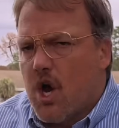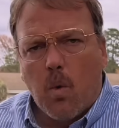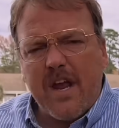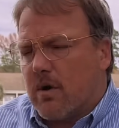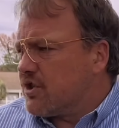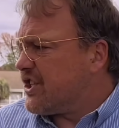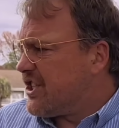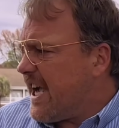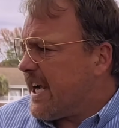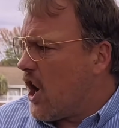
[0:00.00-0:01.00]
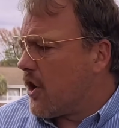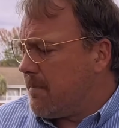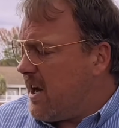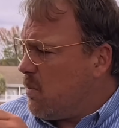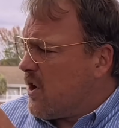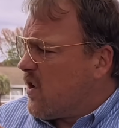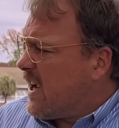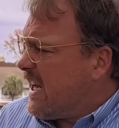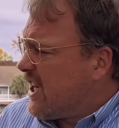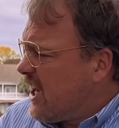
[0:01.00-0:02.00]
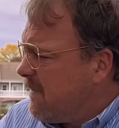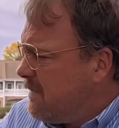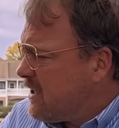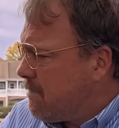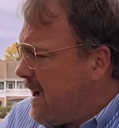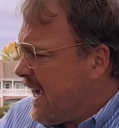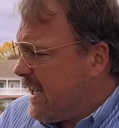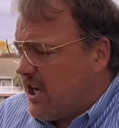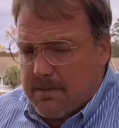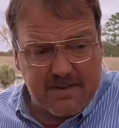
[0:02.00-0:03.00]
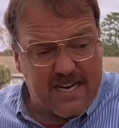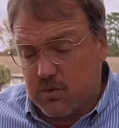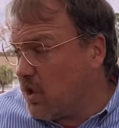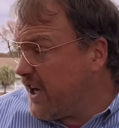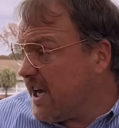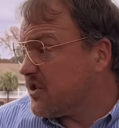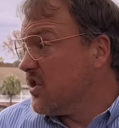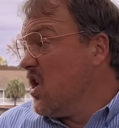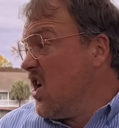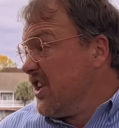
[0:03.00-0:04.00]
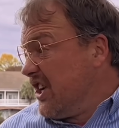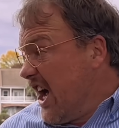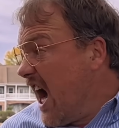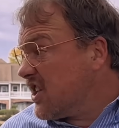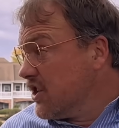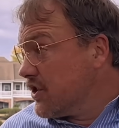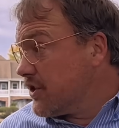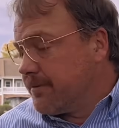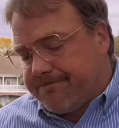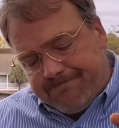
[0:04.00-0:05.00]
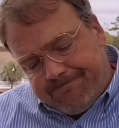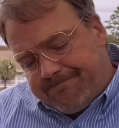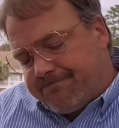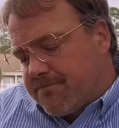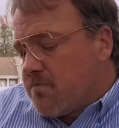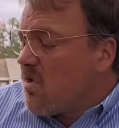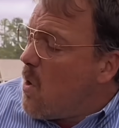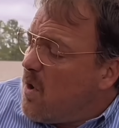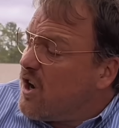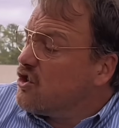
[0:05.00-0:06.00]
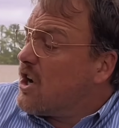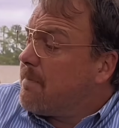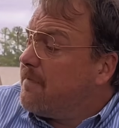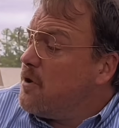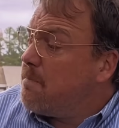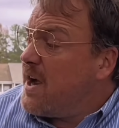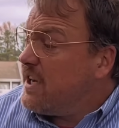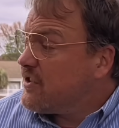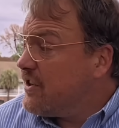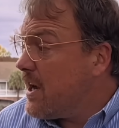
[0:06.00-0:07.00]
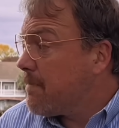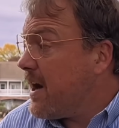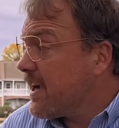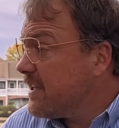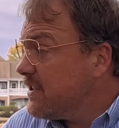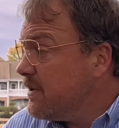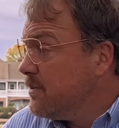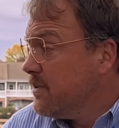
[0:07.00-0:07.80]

we gonna just take all the money. we gonna get the government to back it up. Guess what else? The doctors, we're gonna drop a few pennies in their pocket too.